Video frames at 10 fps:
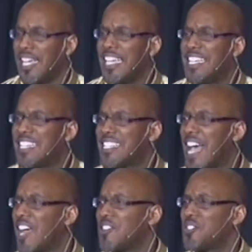He
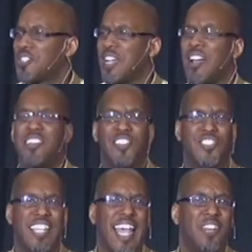desires to
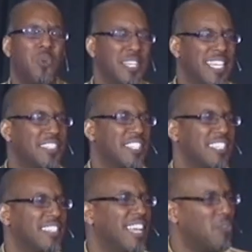understand what gets
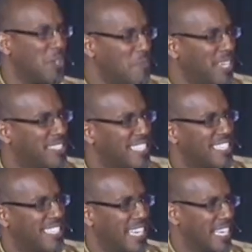us, what makes us
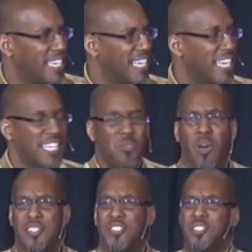tick. He
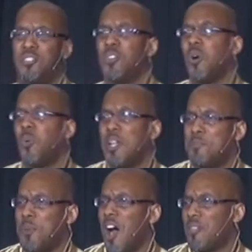wants to know
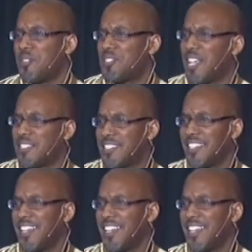what bothers us.